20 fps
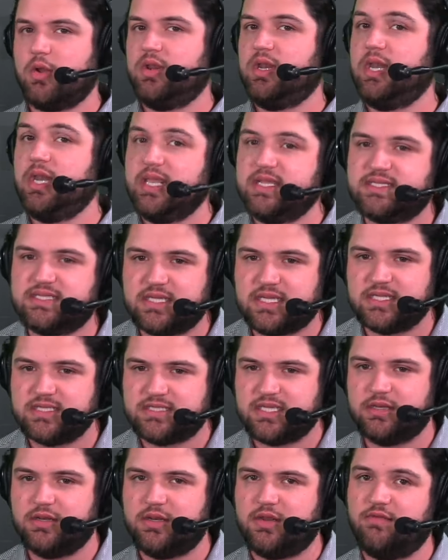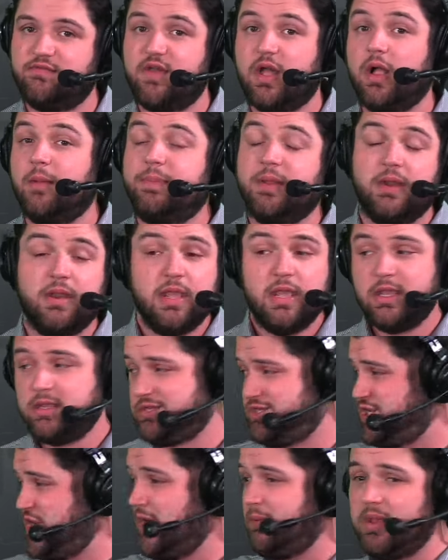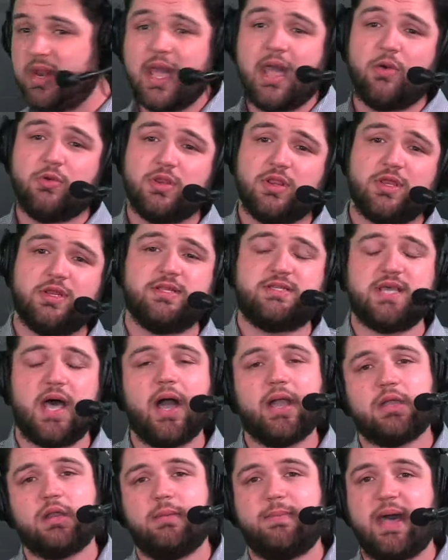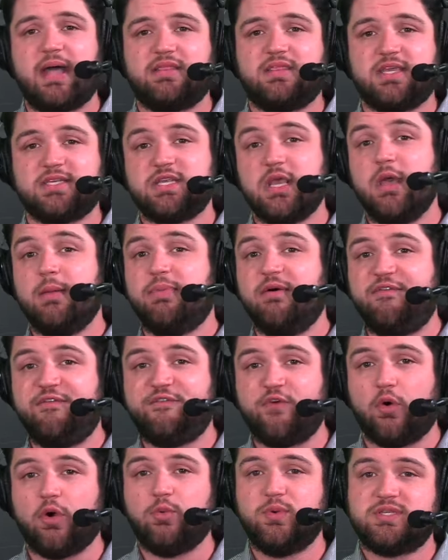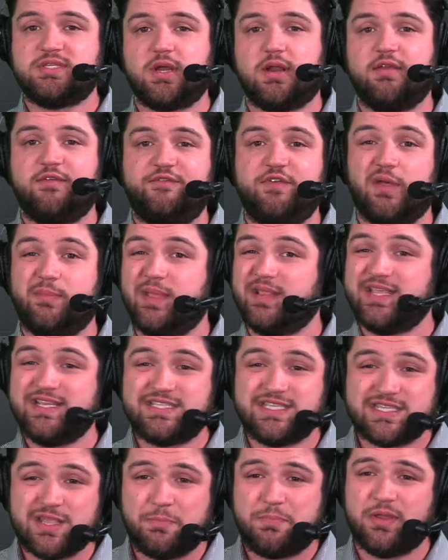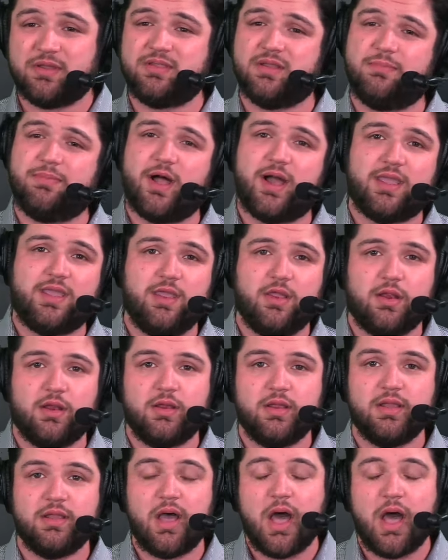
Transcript: He needs to continue to develop. And Jeremy and I were literally talking about this before we started filming. This is a building block year.